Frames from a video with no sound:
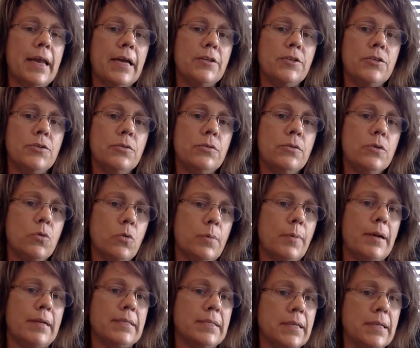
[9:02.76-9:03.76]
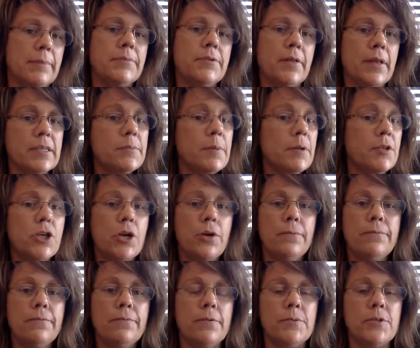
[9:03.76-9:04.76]
I do the door prize slip. So that's my show
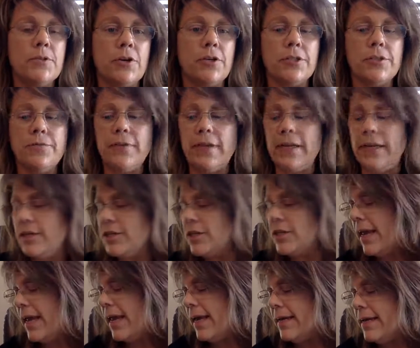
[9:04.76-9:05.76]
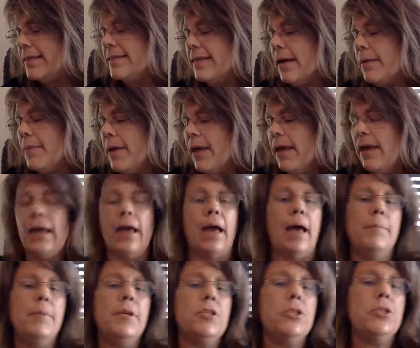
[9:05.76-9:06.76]
from start to finish. And
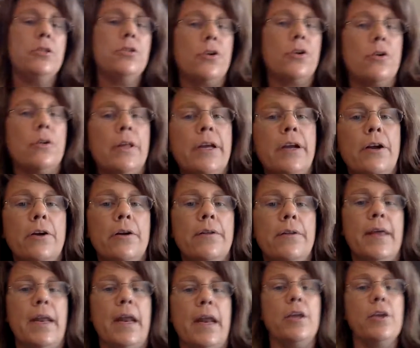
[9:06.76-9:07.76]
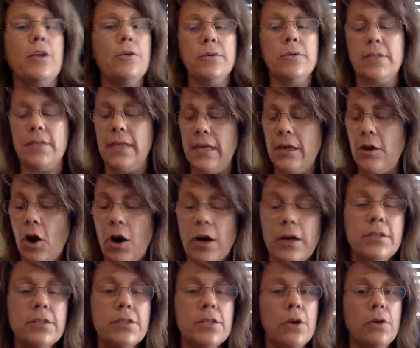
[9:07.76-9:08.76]
I mentioned earlier that I use the
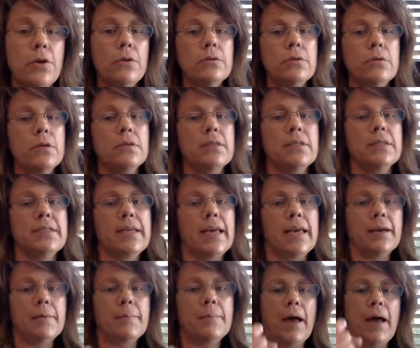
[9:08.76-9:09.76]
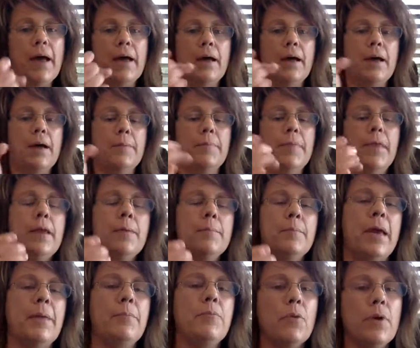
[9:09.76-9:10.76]
garden tote to take my
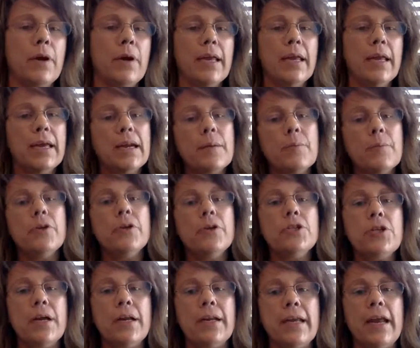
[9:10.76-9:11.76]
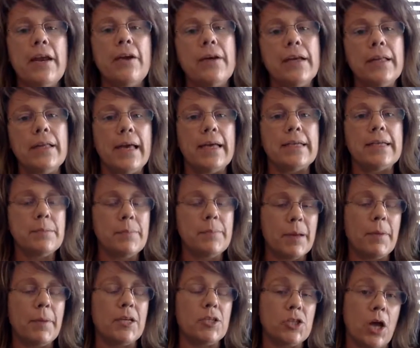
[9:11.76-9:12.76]
paperwork in. I'm really trying to carry less and
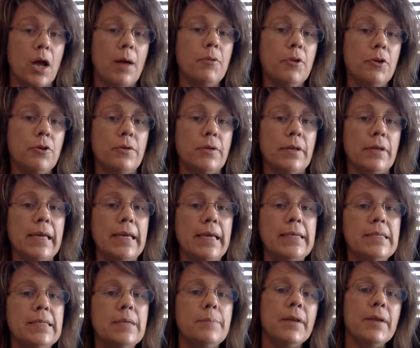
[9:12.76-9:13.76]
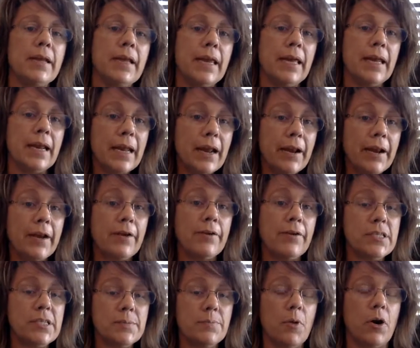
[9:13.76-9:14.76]
make my job look really easy. But again, I
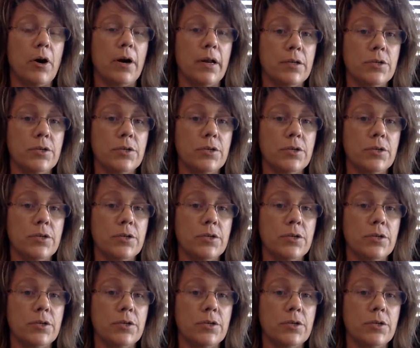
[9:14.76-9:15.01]
carry smart.